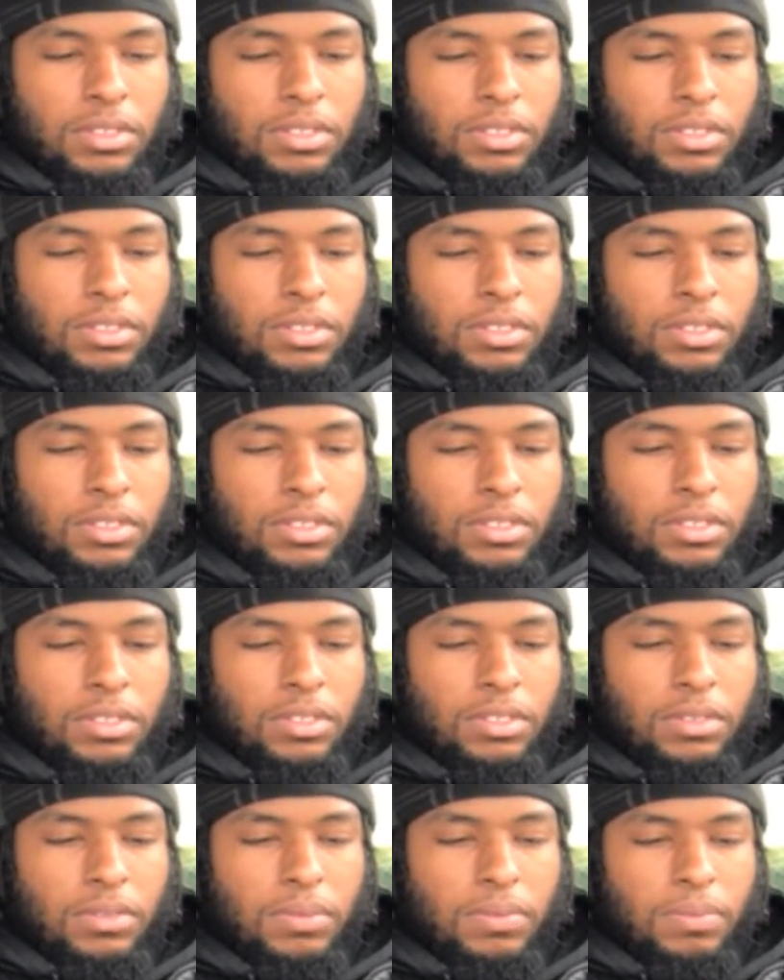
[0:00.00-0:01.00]

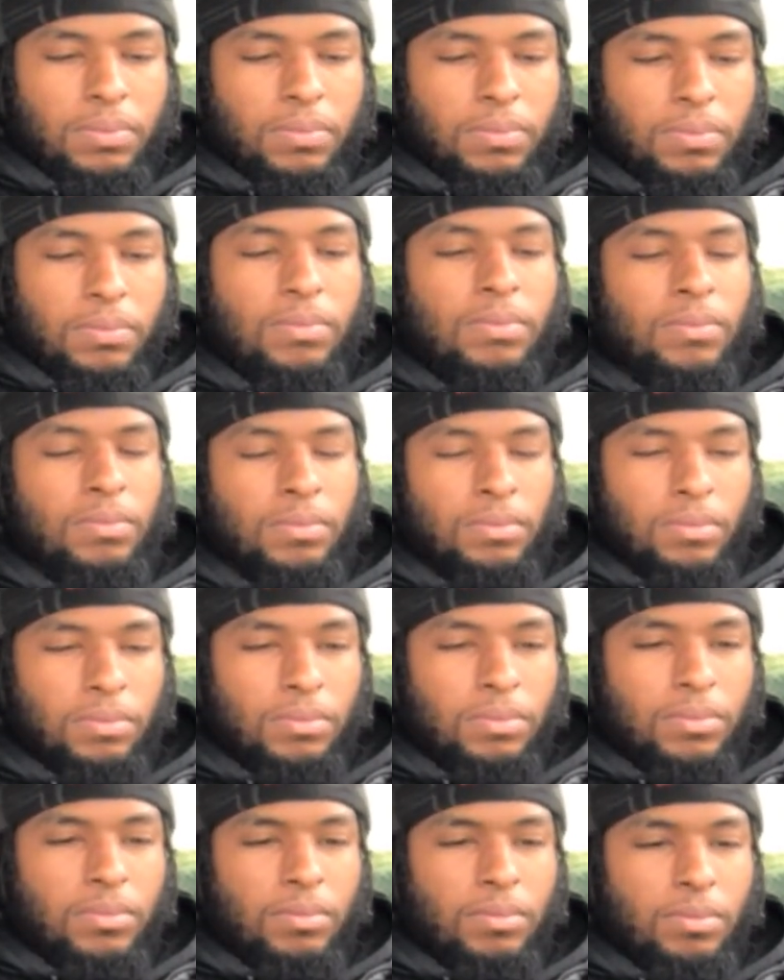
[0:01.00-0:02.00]

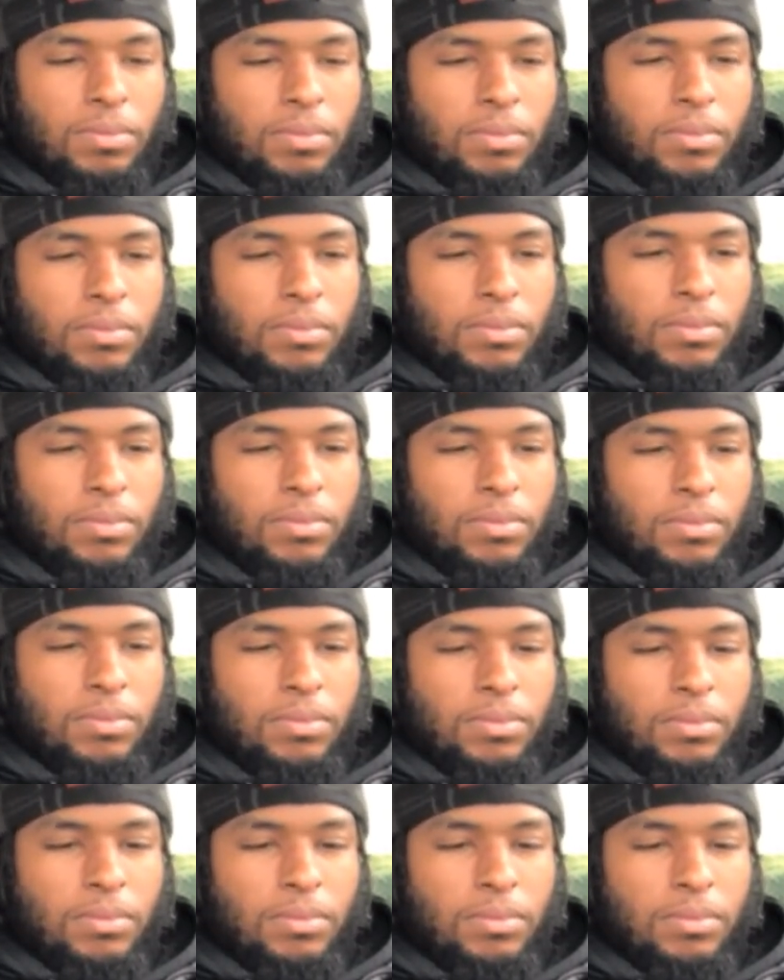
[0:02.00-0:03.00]

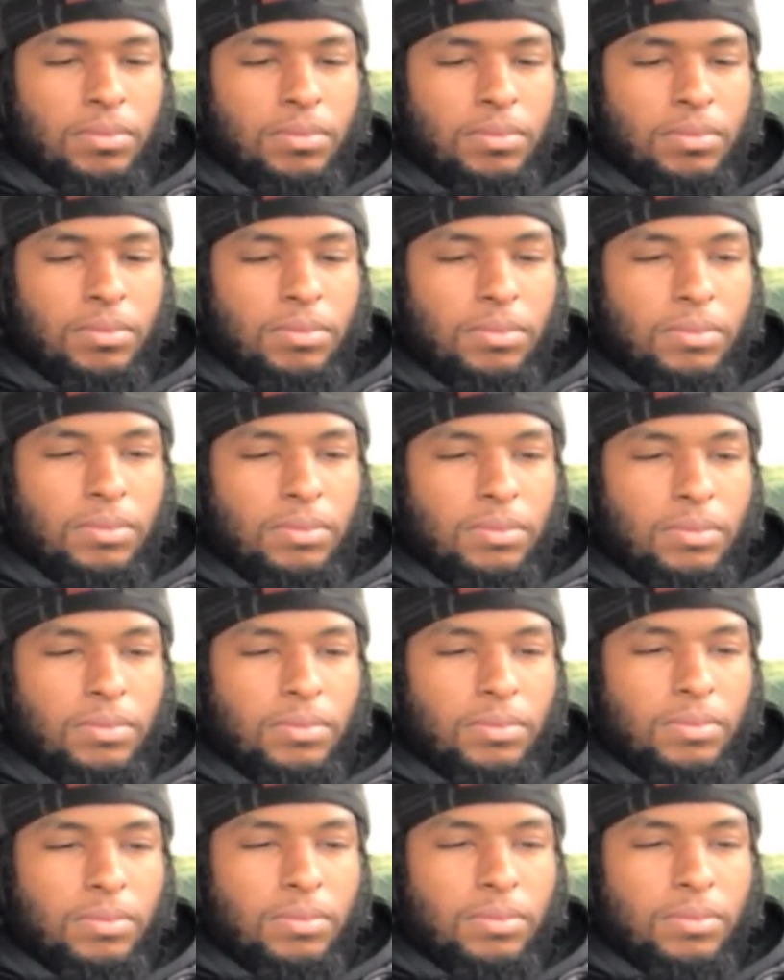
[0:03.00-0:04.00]

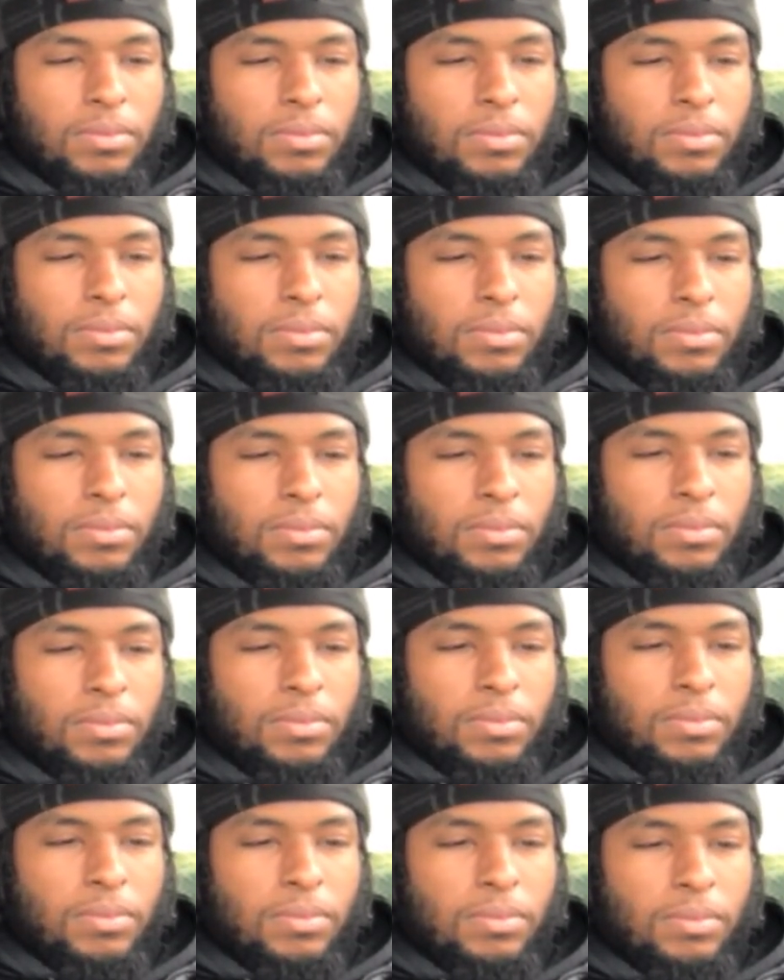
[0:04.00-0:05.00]

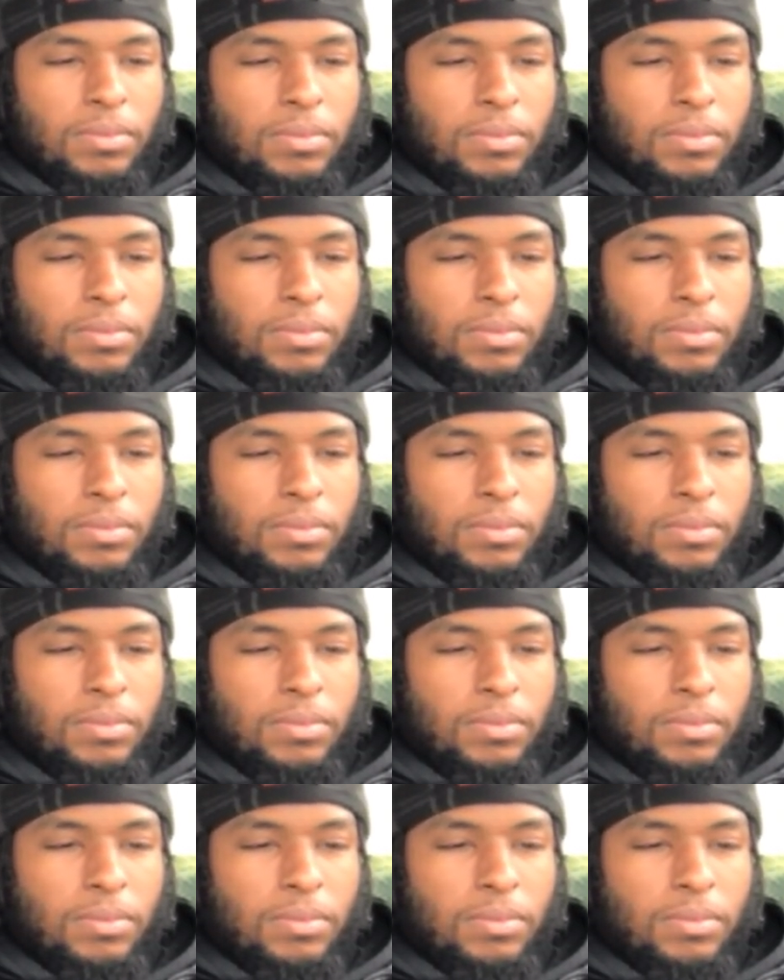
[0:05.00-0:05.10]
This person isn't speaking.